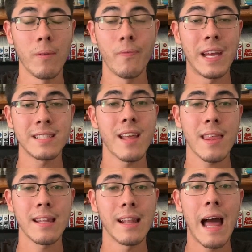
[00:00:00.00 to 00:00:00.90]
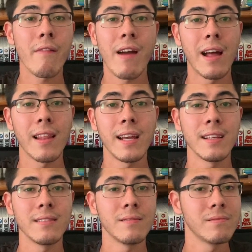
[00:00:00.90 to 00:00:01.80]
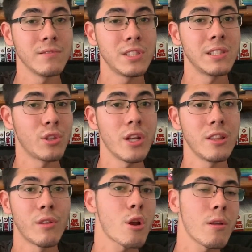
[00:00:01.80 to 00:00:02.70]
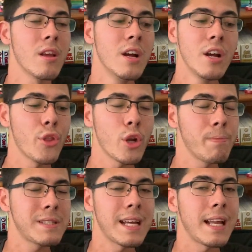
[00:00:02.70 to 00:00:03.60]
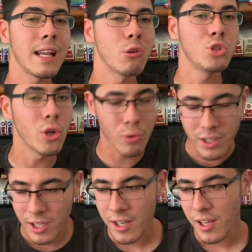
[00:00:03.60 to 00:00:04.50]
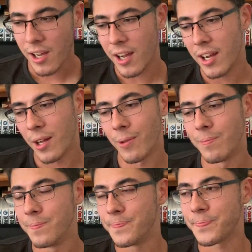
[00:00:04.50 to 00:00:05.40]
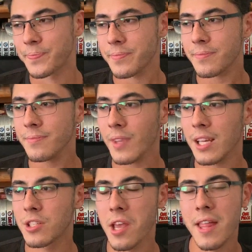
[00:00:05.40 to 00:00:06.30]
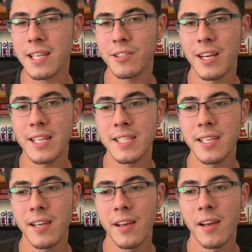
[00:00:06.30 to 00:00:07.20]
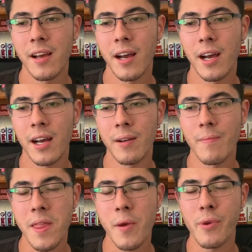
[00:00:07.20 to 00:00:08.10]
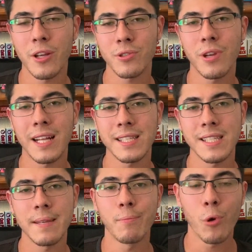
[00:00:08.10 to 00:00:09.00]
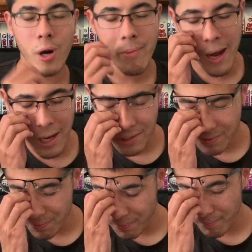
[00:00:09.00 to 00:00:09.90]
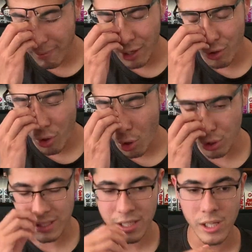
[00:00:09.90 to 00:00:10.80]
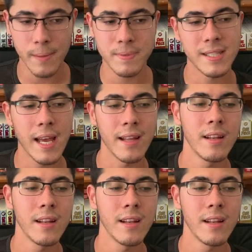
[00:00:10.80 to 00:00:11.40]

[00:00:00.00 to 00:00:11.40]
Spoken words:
that's nothing to laugh at. Like, shit, 30% ain't no joke. So yeah, that's crazy. And then we also got to see more about how Bakugo is still upset